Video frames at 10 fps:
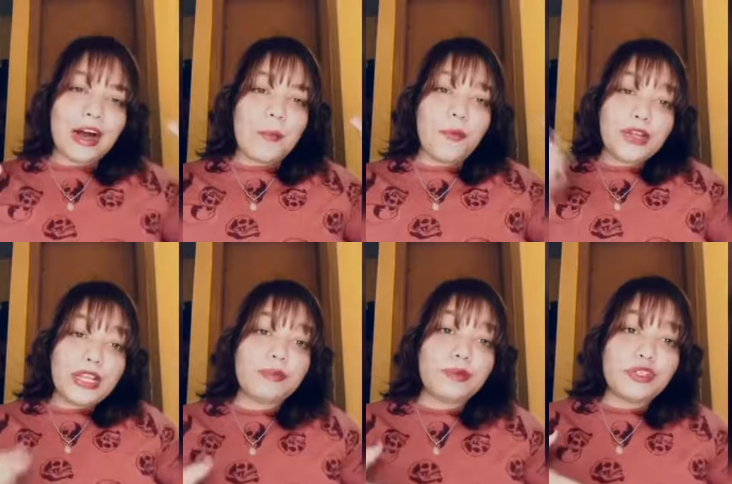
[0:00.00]

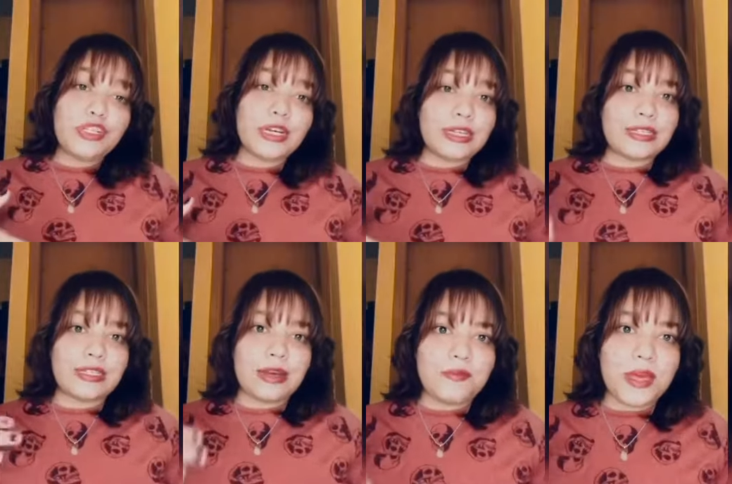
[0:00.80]
Poila Boishakh,
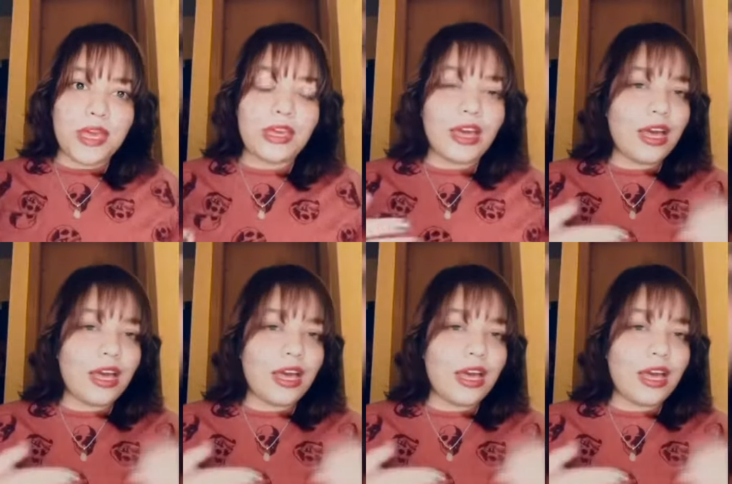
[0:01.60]
it's coming,